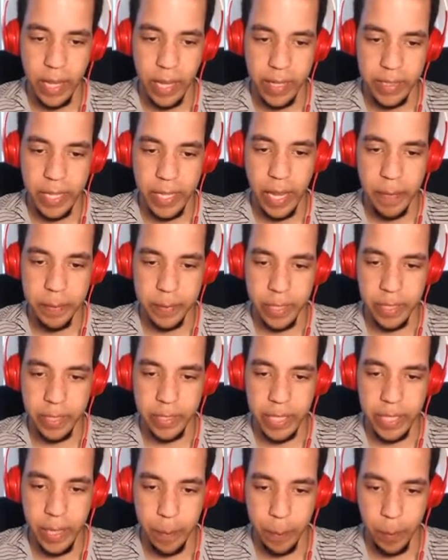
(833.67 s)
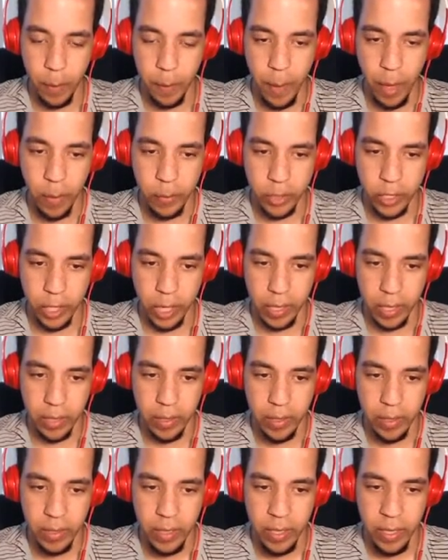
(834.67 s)
That tape didn't keep your mouth shut.
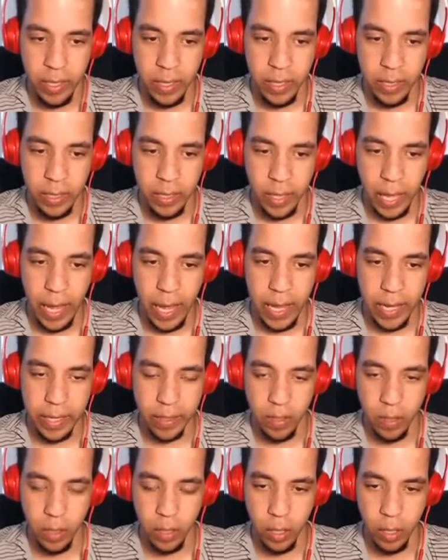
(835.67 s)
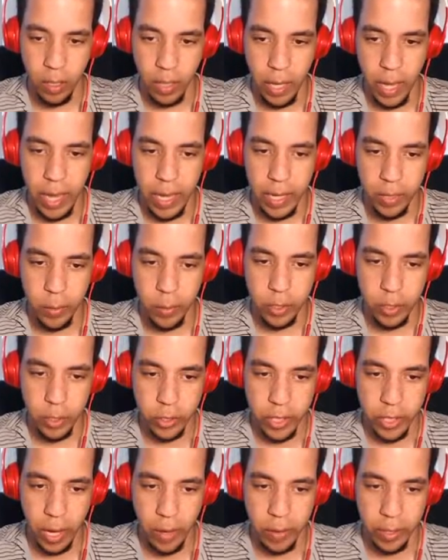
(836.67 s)
Hey, uh, hey, quit
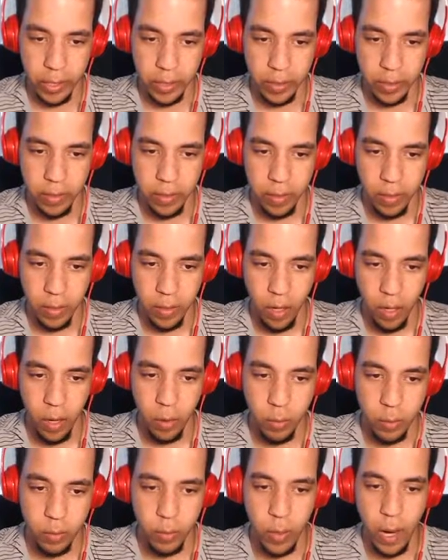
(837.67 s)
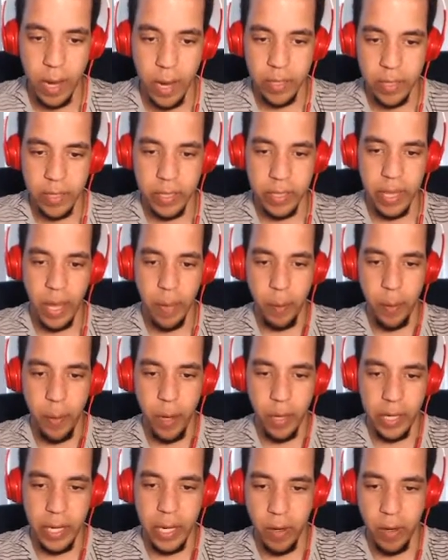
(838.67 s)
your shouting. Oh, drat, did that
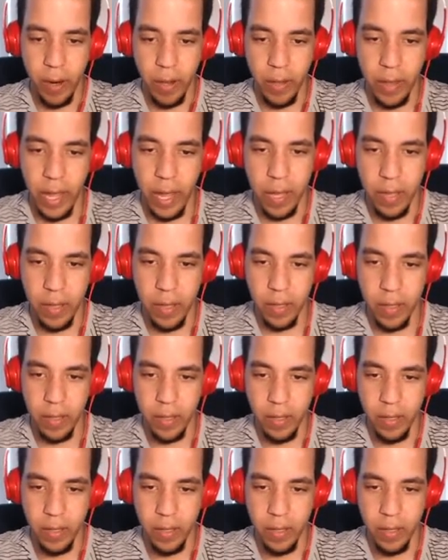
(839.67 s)
punk hear all that?